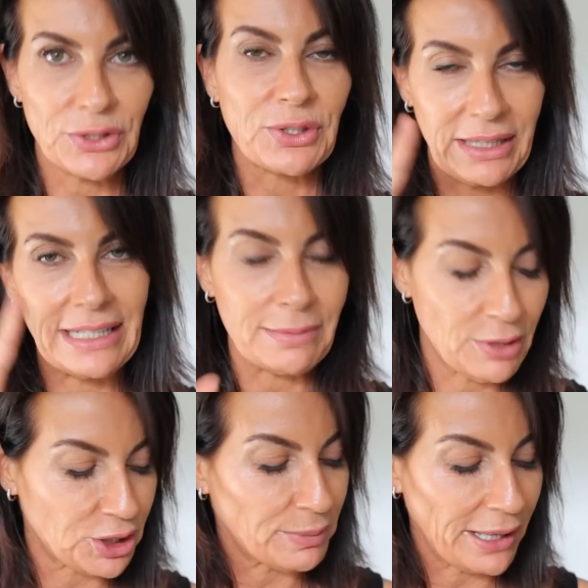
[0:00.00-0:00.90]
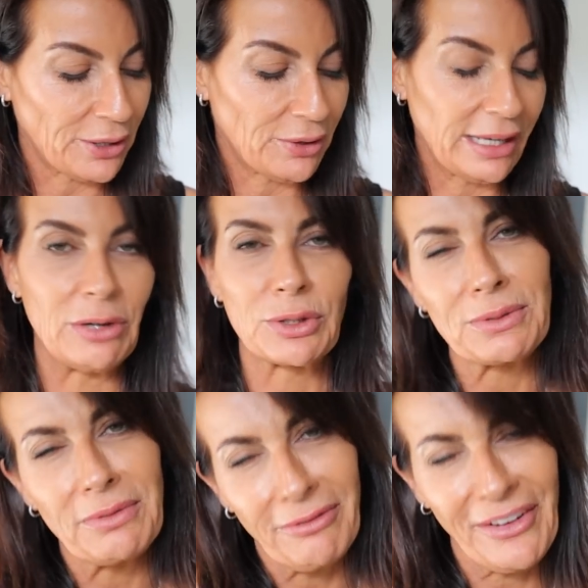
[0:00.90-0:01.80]
on the screen is much better. It
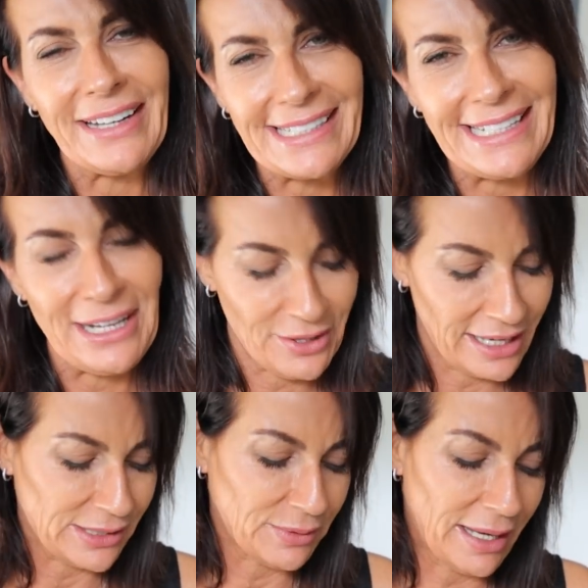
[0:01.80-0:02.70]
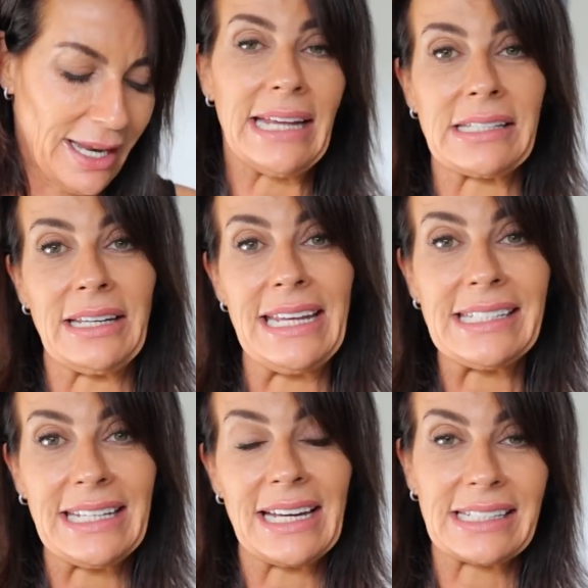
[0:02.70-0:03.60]
looks fancier as well. It's an
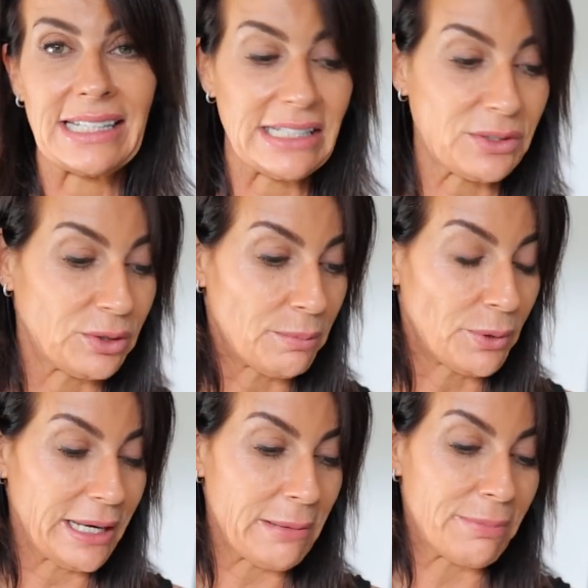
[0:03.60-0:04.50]
easy access to the boarding